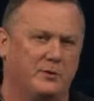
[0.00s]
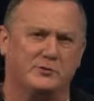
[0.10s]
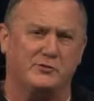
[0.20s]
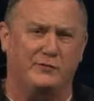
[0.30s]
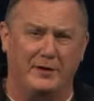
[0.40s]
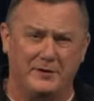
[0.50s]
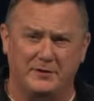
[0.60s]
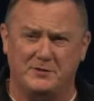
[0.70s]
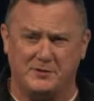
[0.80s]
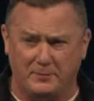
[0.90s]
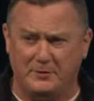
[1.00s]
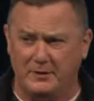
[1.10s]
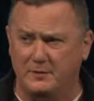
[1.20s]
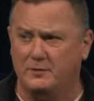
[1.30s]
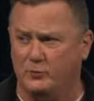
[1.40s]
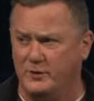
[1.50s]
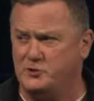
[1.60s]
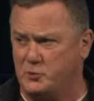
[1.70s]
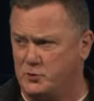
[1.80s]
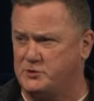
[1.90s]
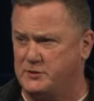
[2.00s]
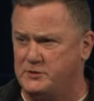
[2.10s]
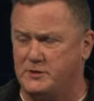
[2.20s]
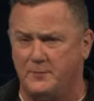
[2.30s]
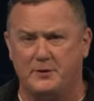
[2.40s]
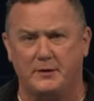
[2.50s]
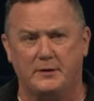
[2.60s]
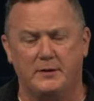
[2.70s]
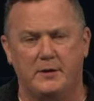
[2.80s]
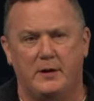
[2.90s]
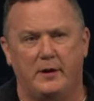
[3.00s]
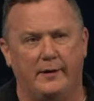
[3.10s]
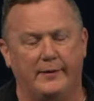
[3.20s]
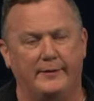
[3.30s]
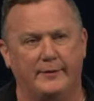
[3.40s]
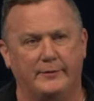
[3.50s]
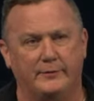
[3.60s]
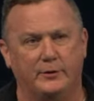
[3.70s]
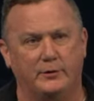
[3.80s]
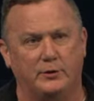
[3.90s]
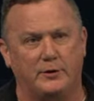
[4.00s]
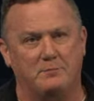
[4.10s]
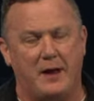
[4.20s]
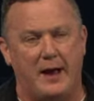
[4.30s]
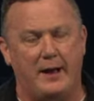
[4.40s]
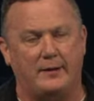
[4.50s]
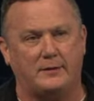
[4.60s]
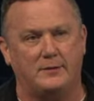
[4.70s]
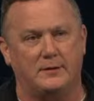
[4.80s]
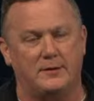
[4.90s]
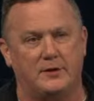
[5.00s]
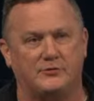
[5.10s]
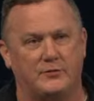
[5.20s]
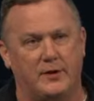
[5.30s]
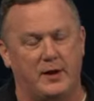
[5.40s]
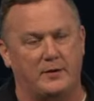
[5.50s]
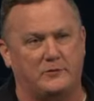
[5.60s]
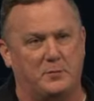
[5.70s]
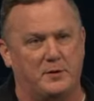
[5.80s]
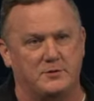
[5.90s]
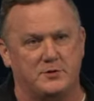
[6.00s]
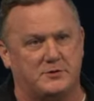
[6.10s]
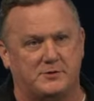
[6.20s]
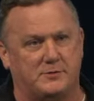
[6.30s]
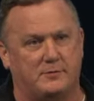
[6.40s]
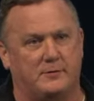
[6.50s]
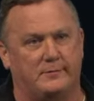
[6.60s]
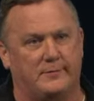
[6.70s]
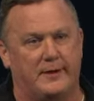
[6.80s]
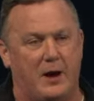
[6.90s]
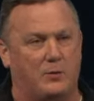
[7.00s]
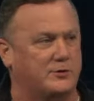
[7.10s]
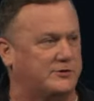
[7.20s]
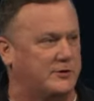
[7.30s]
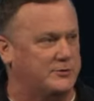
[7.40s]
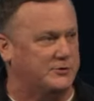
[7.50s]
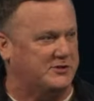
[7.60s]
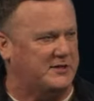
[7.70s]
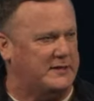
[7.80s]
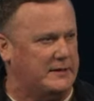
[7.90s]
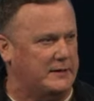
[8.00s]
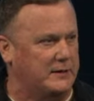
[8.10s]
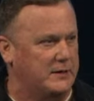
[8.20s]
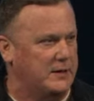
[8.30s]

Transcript: it was funding something, resourcing something, looking back yesterday, I spent just an hour or so just thinking